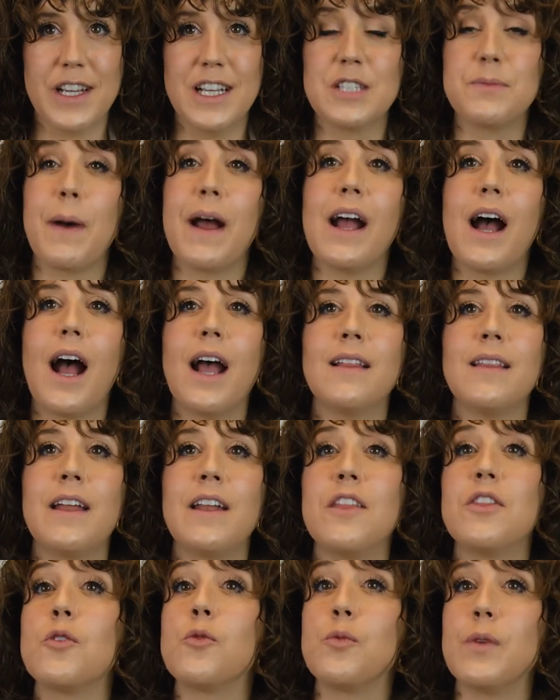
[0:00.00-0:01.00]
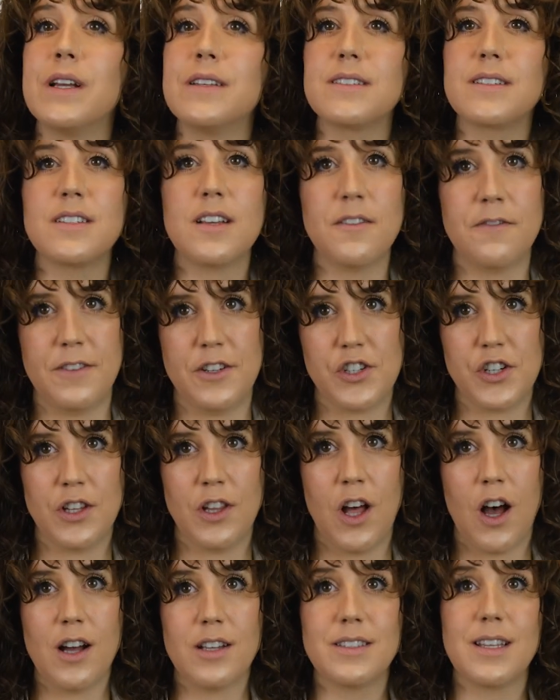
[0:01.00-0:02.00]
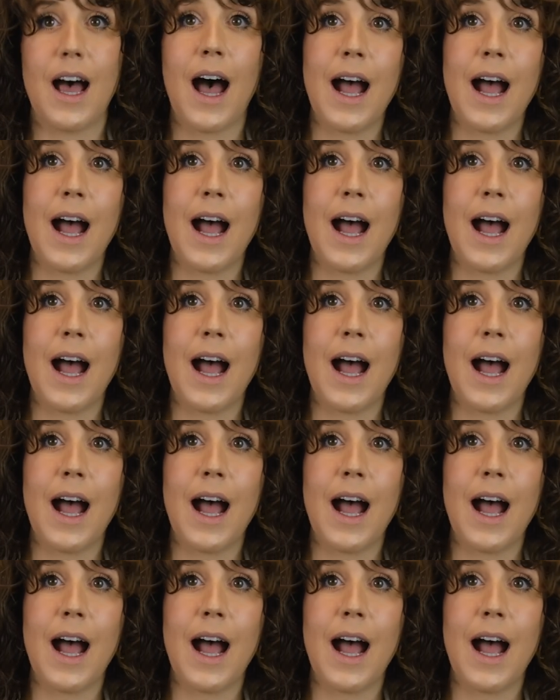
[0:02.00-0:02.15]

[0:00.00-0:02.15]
is by highlighting the risks of vision loss,